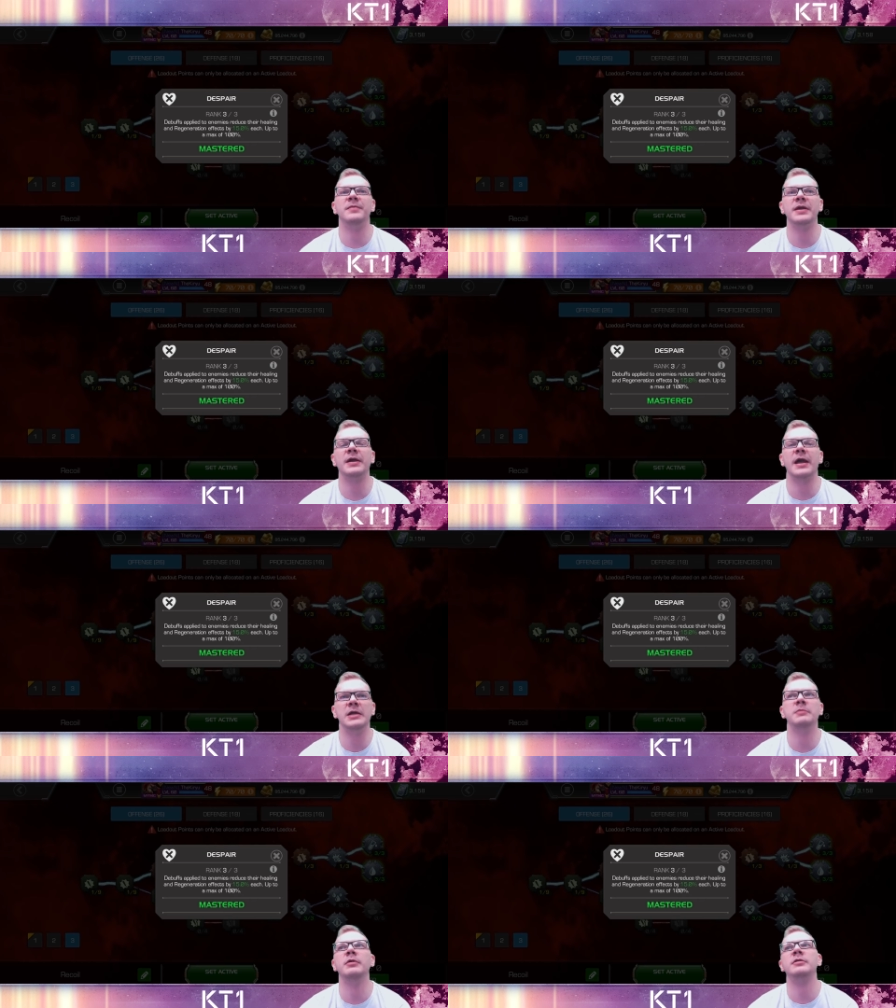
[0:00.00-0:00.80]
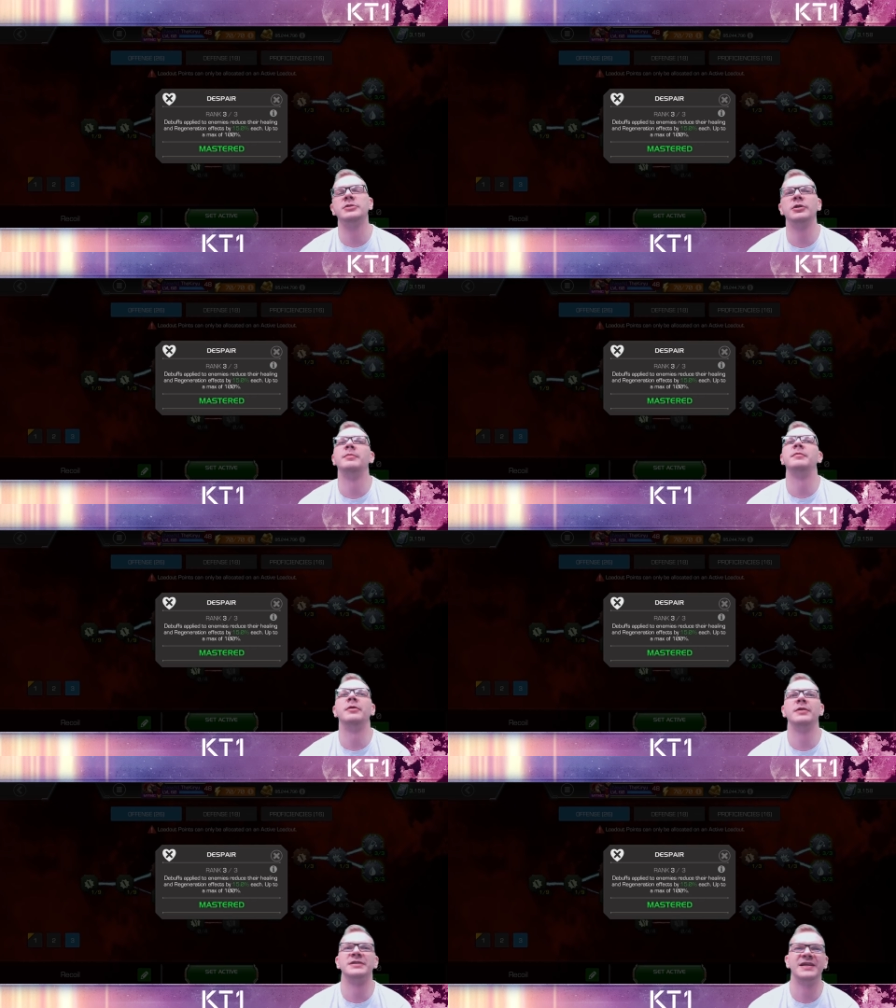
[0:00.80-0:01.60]
being able to stop
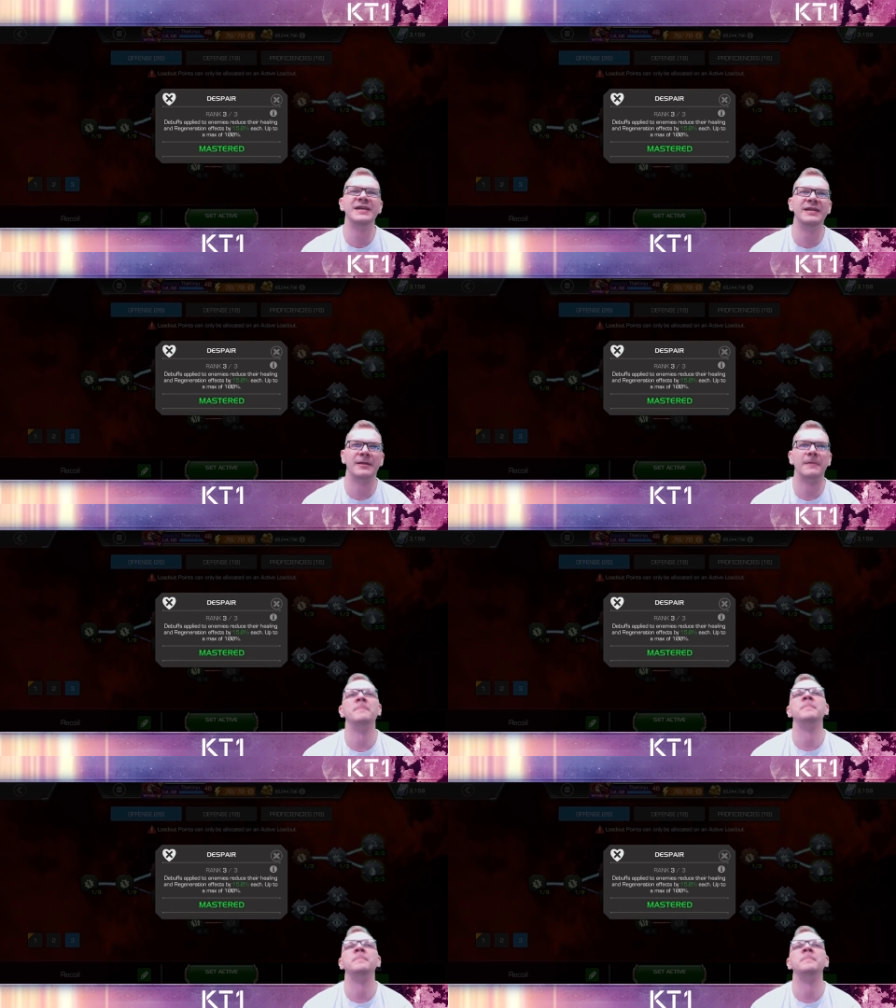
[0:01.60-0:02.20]
opponents' healing.